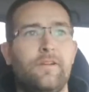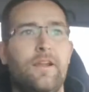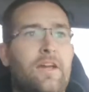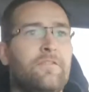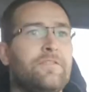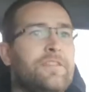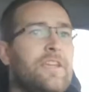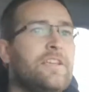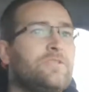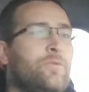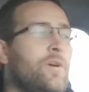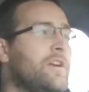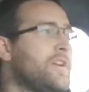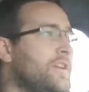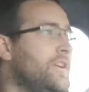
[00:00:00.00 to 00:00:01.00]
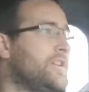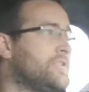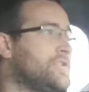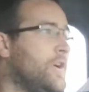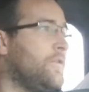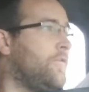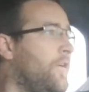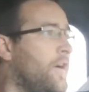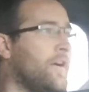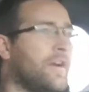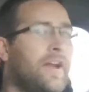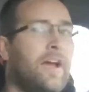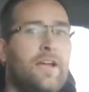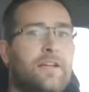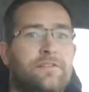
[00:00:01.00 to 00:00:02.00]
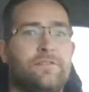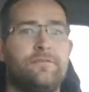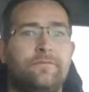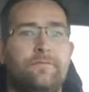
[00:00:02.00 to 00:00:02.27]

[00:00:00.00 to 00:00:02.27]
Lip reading: Everything's working good so far, guys.